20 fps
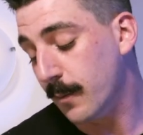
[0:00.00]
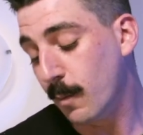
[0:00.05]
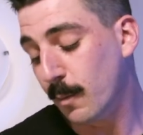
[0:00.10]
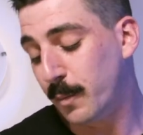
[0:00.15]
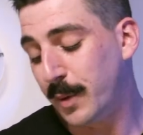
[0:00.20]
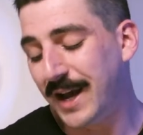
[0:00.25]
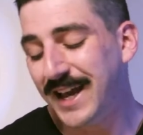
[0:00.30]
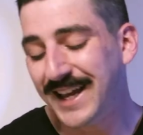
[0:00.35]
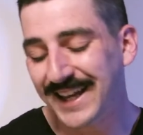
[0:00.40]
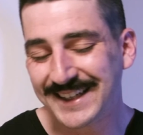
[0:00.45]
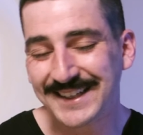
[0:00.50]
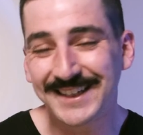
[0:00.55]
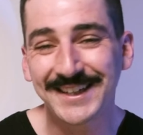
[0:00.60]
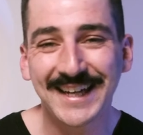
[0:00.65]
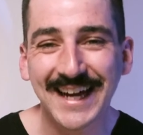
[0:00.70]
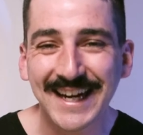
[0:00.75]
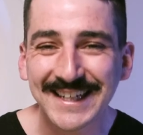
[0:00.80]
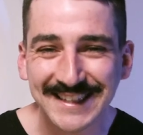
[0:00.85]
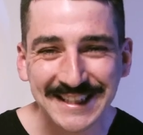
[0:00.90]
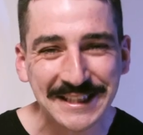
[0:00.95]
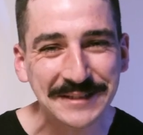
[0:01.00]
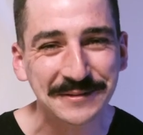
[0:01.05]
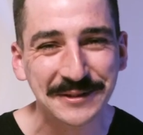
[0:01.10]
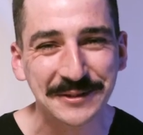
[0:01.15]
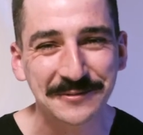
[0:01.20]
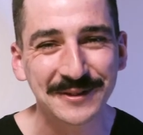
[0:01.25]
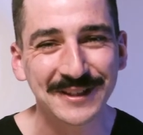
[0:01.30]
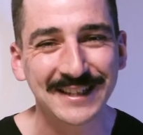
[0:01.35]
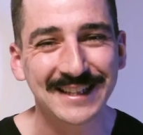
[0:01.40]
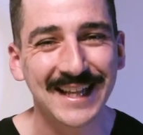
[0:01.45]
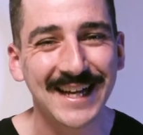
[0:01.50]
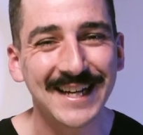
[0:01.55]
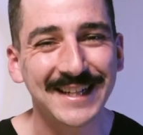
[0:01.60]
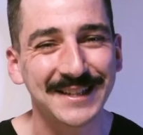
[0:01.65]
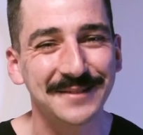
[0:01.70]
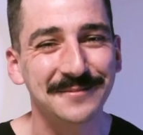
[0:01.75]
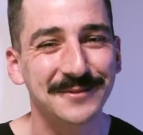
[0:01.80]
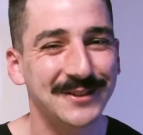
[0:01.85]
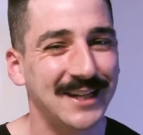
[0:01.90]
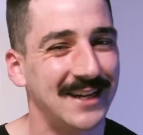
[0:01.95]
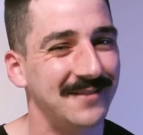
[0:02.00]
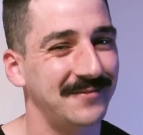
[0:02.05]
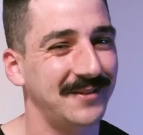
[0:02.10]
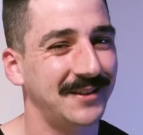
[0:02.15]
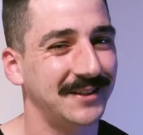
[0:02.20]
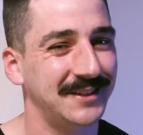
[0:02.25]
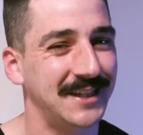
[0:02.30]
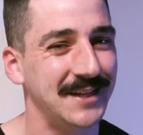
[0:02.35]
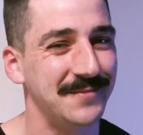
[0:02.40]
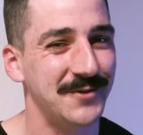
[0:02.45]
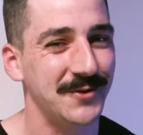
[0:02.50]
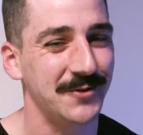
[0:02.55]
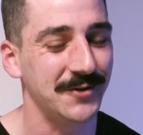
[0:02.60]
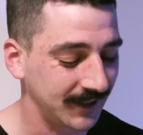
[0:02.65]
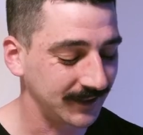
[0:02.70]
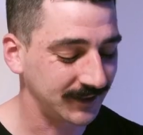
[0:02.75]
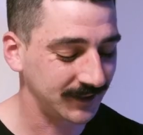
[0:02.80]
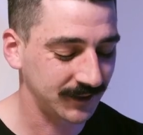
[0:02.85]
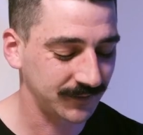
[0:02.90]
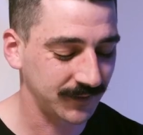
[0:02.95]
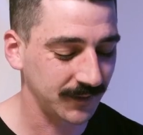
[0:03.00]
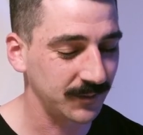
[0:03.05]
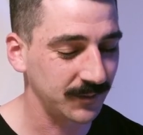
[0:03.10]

But you guys seem to really like them, so I'm just keep doing them, just from the